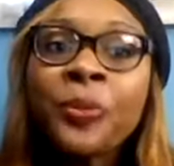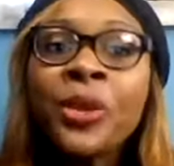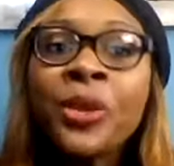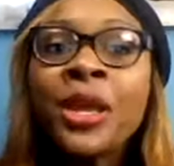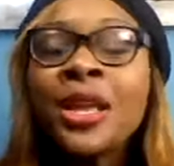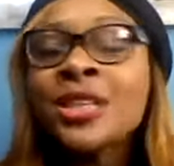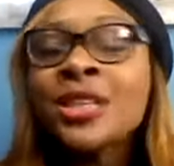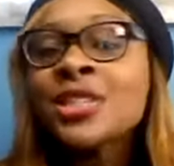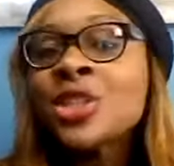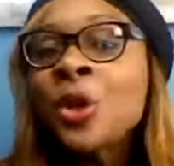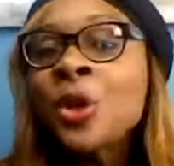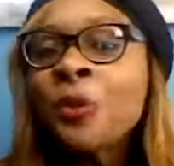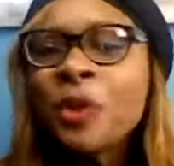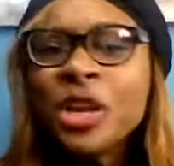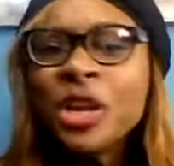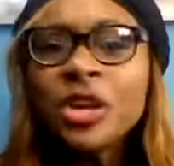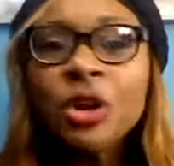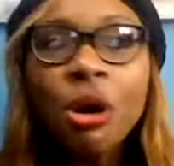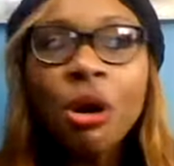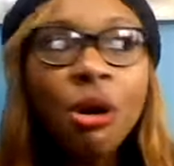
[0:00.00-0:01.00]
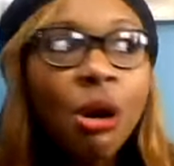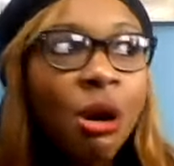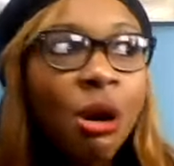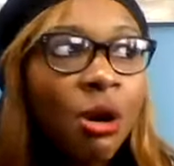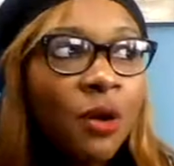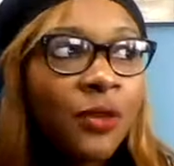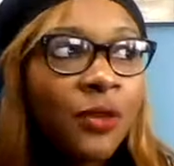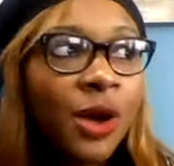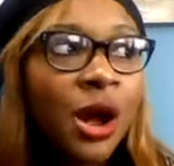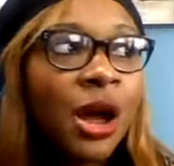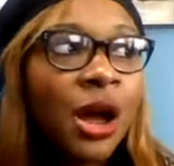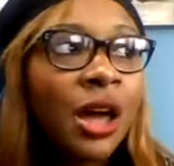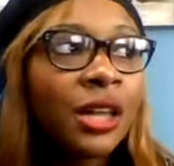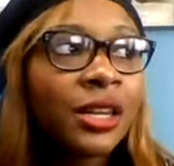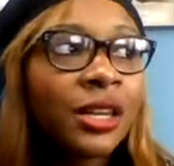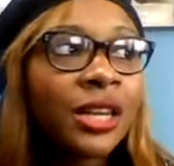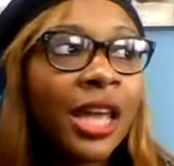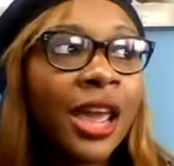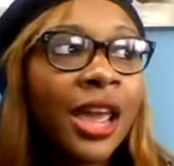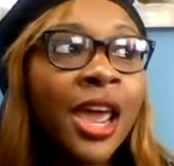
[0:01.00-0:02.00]
And so we go over all of
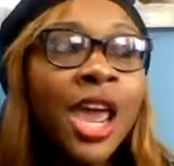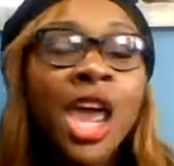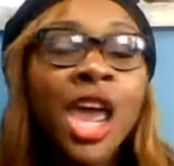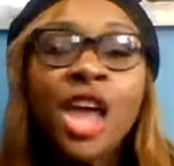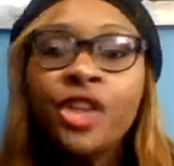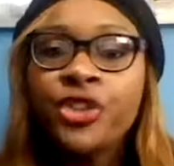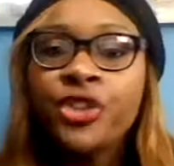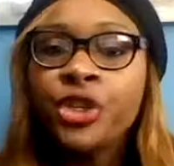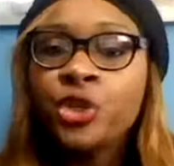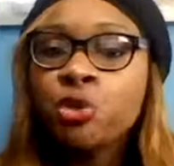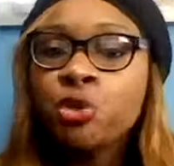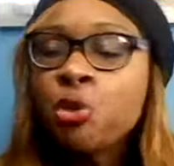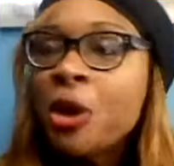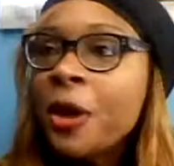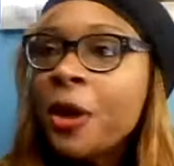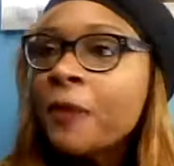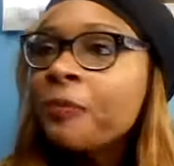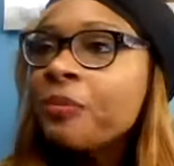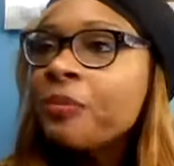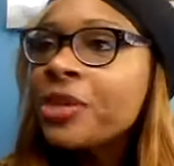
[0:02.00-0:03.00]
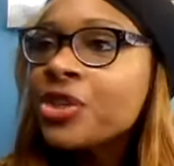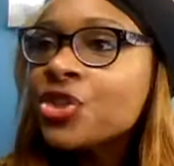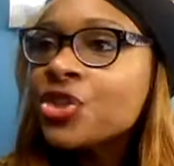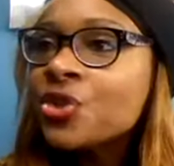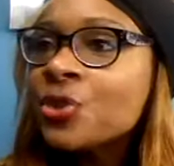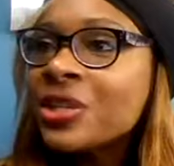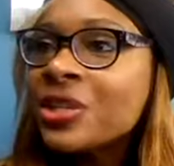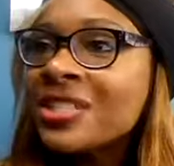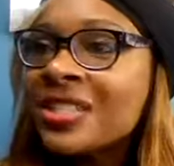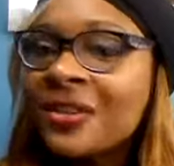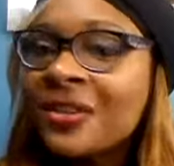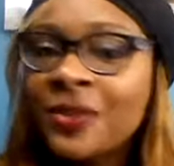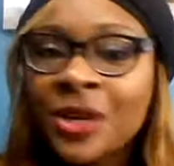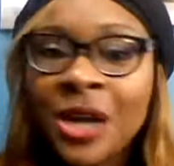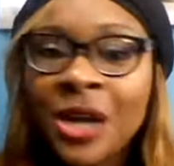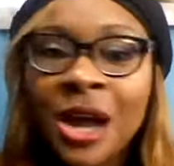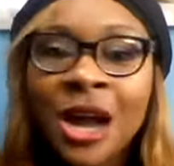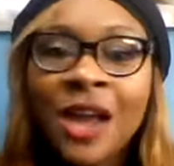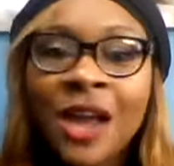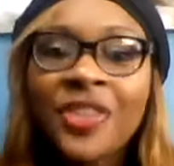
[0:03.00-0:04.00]
that, the 12 mysteries of
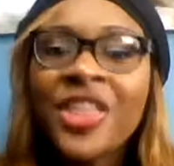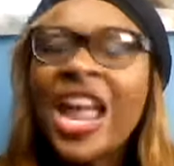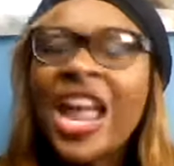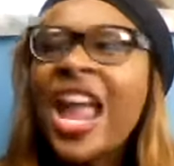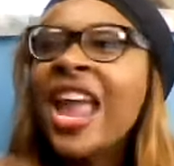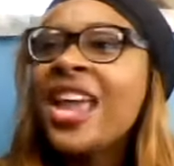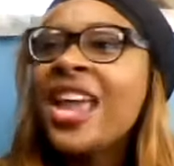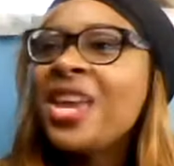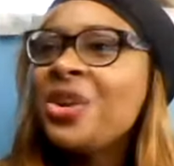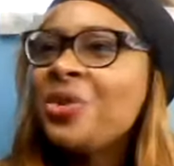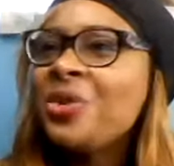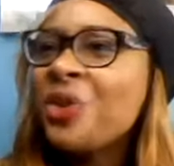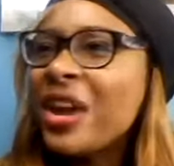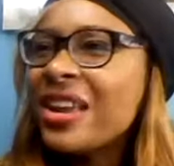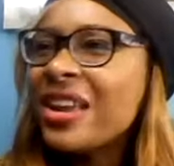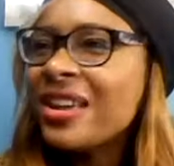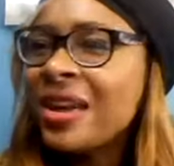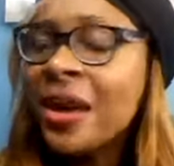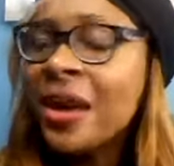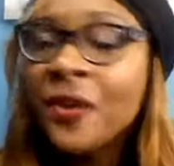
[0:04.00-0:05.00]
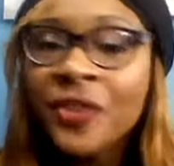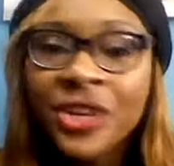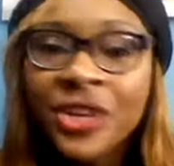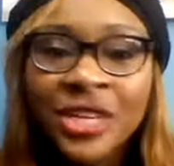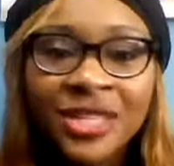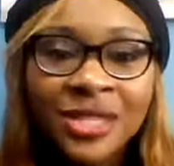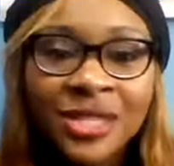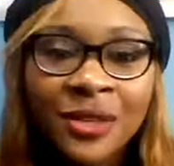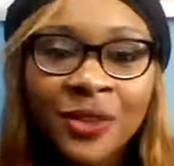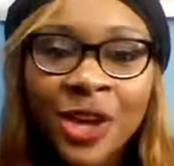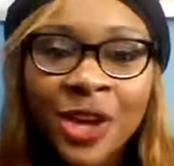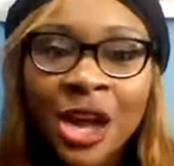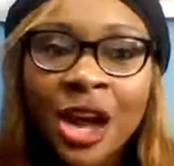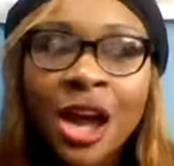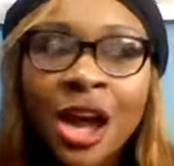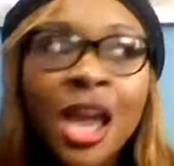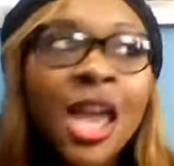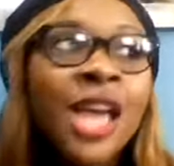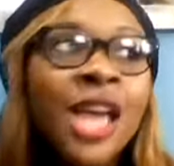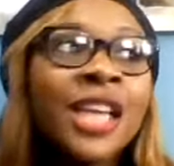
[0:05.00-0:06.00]
God, the 8 great covenants of God,
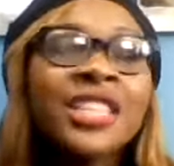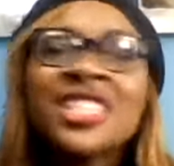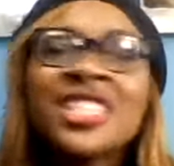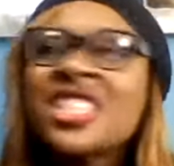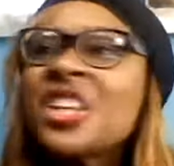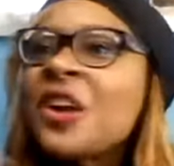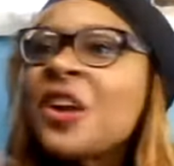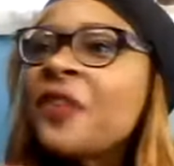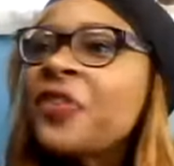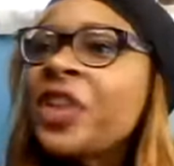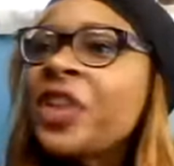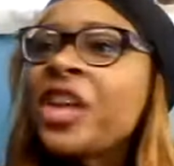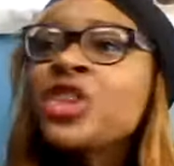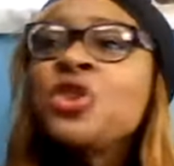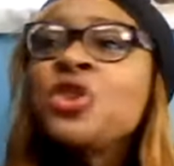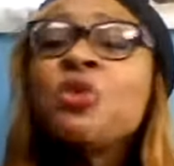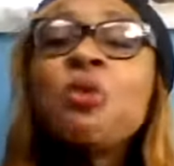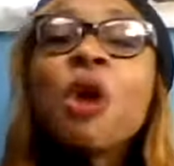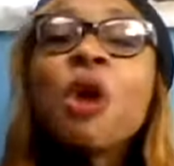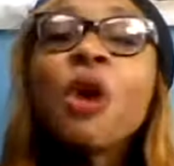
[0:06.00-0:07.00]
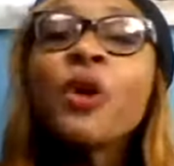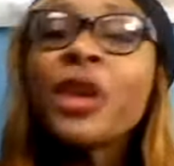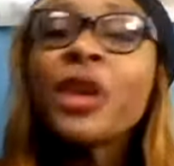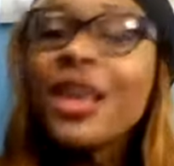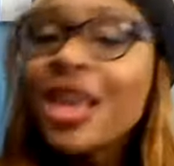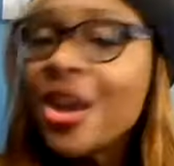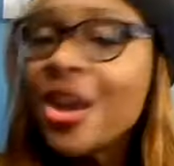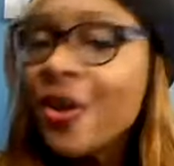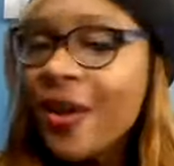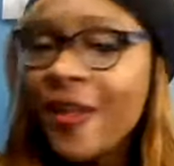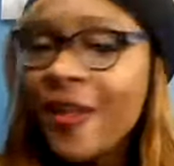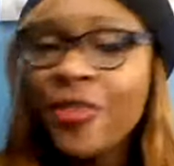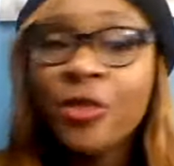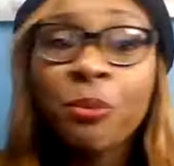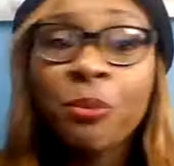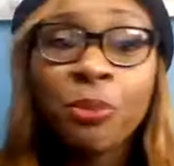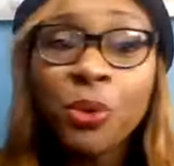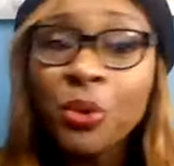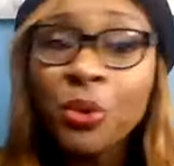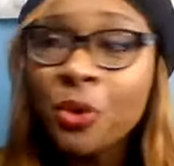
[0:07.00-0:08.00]
stuff that you won't hear in the
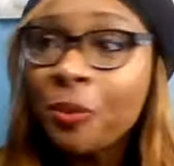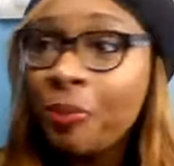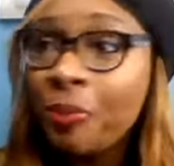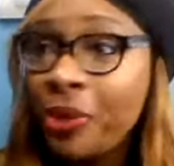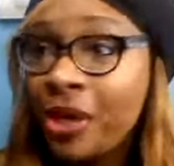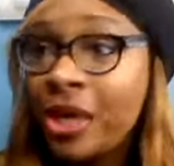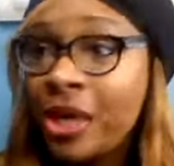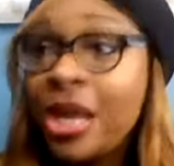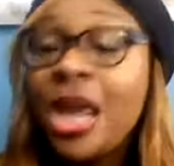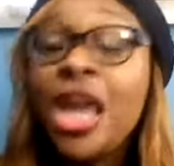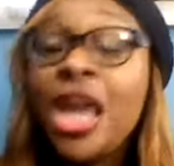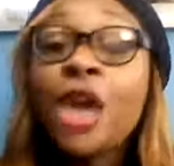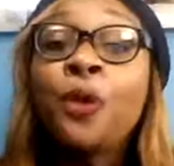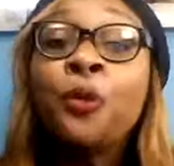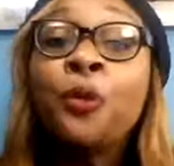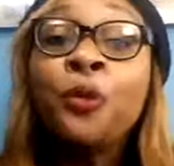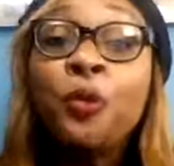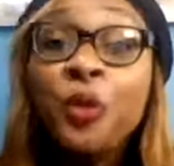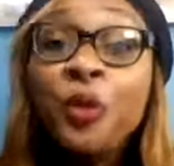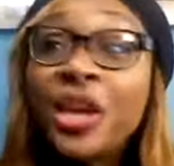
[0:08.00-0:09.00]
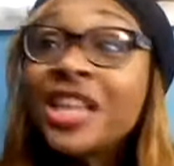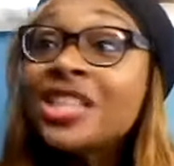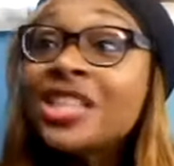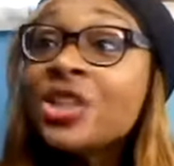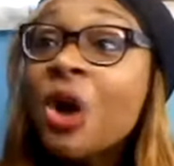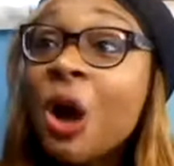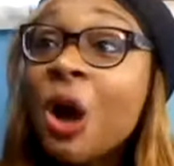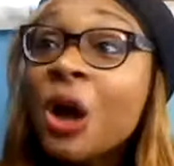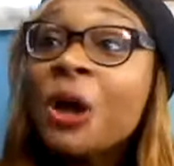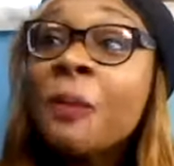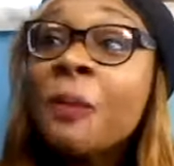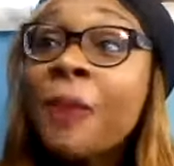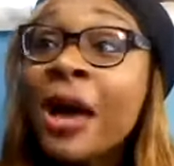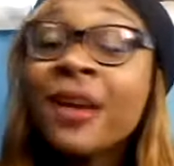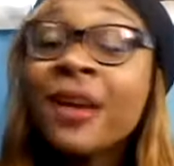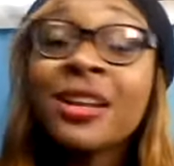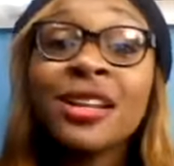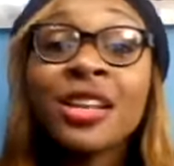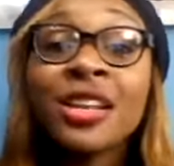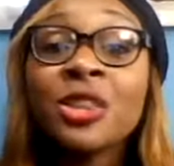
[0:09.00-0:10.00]
pulpit. We talk about it
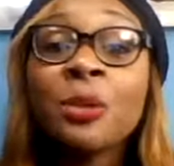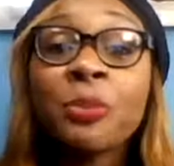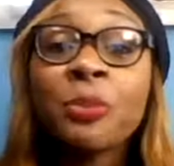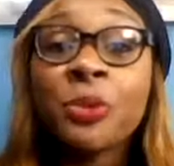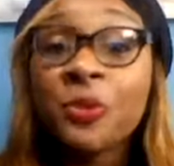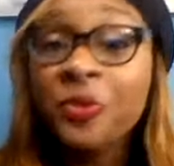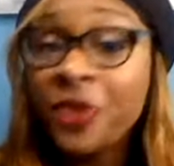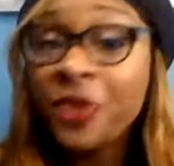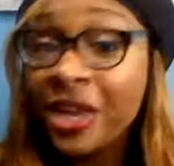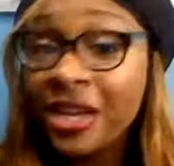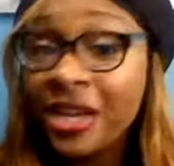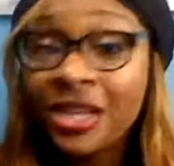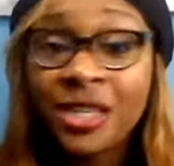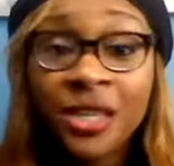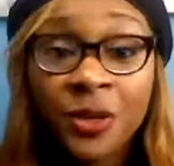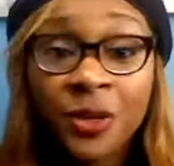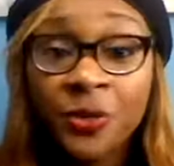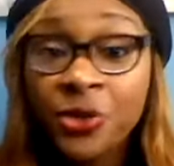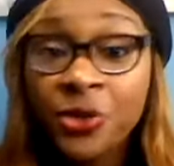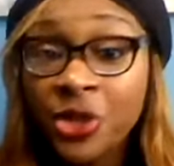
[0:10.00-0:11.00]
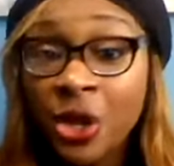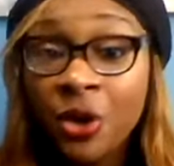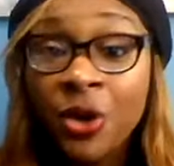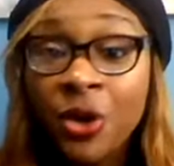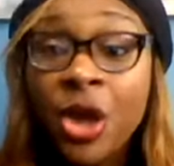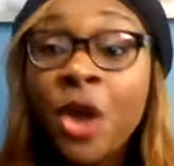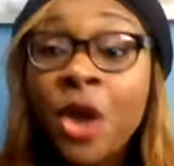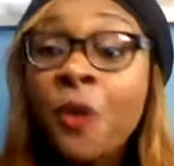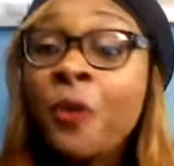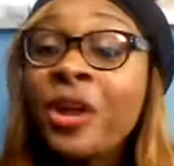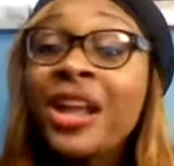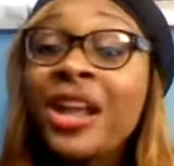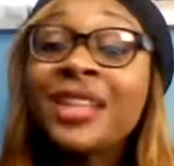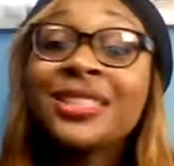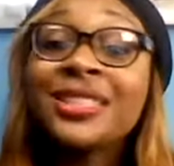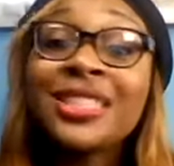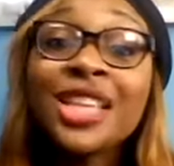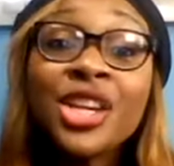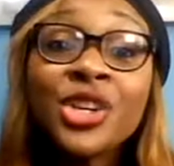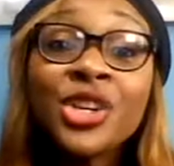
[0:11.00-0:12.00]
in the Prophetic Gift Zone. When I
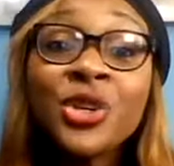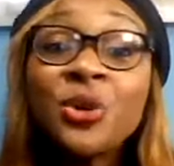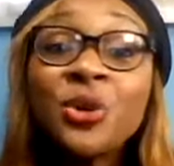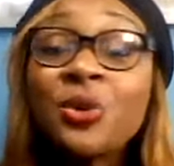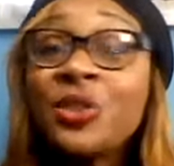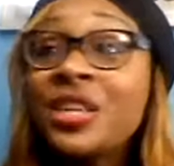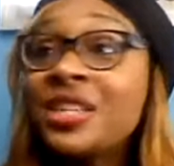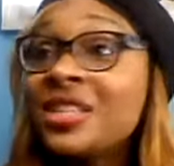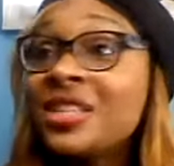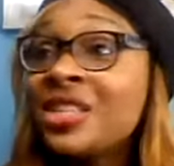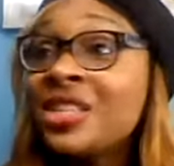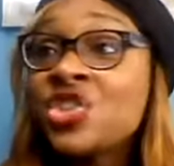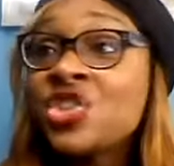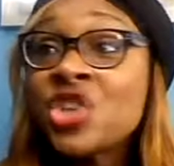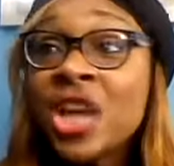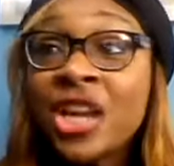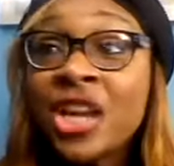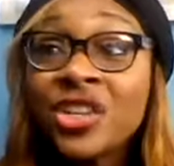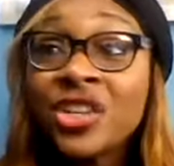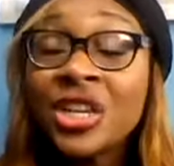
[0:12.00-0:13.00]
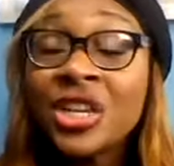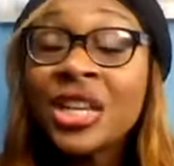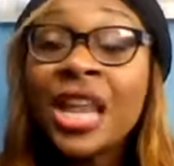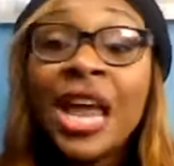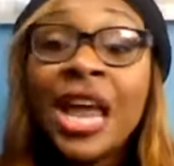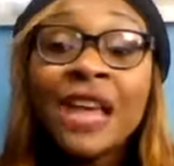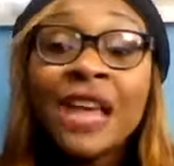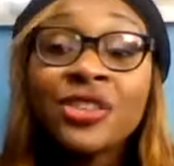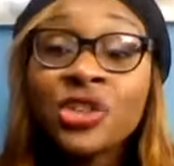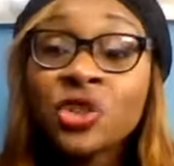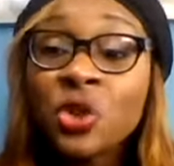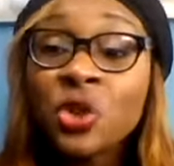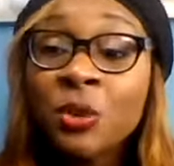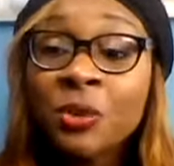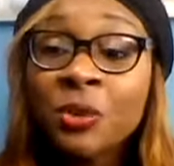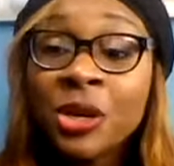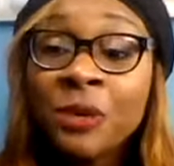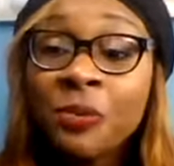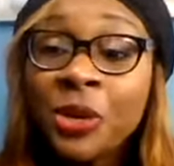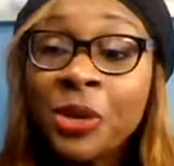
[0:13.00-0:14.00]
tell you this has changed the lives of so
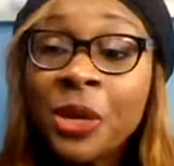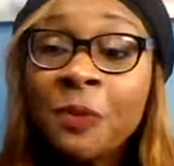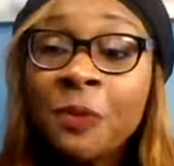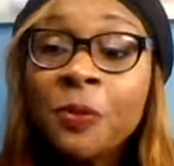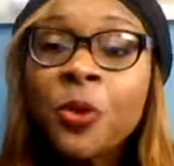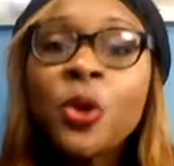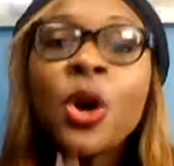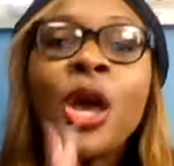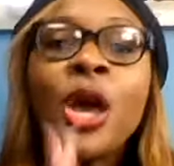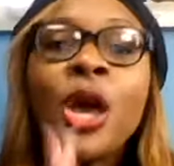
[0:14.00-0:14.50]
many people,